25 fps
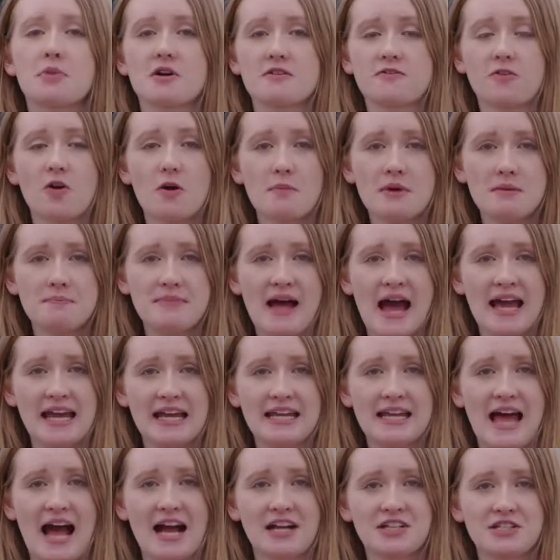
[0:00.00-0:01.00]
Performing
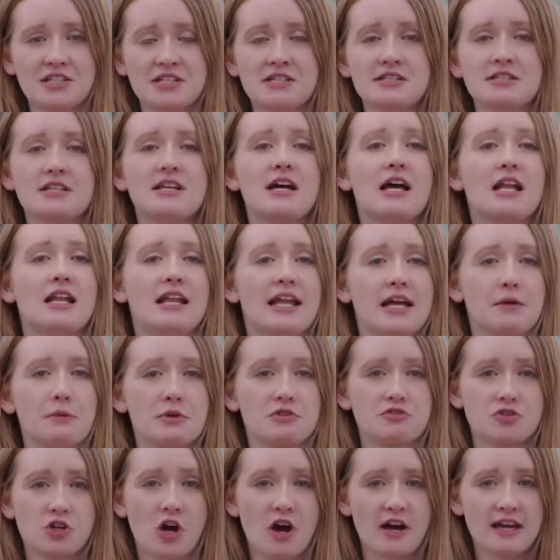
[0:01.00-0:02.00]
banking actions like
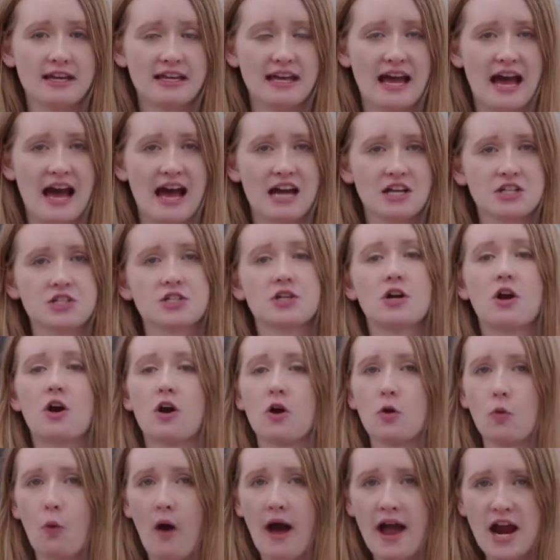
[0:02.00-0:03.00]
withdrawing cash
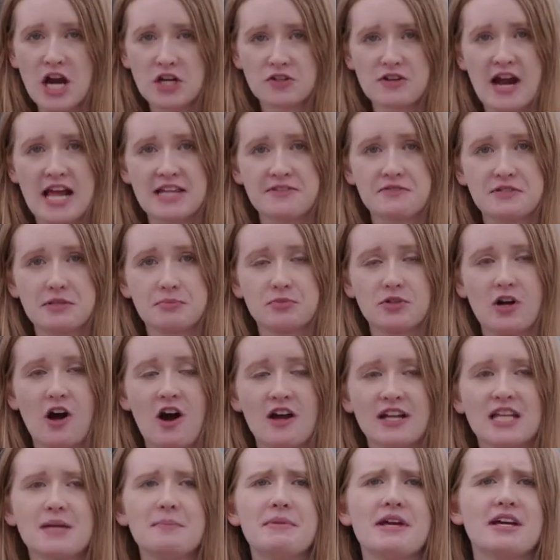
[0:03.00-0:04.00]
or wire transfers
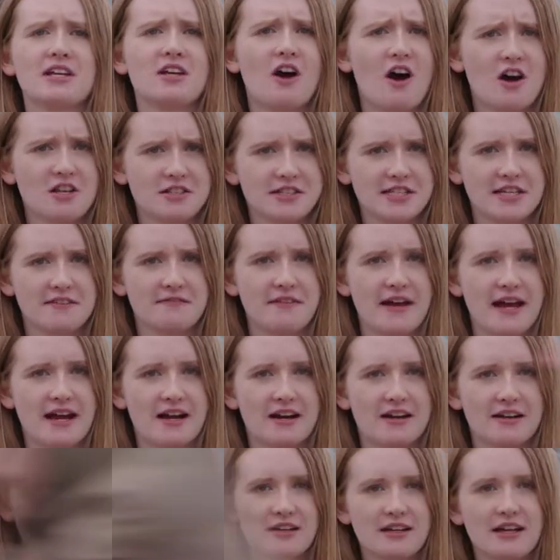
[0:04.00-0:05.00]
abroad can be a costly affair.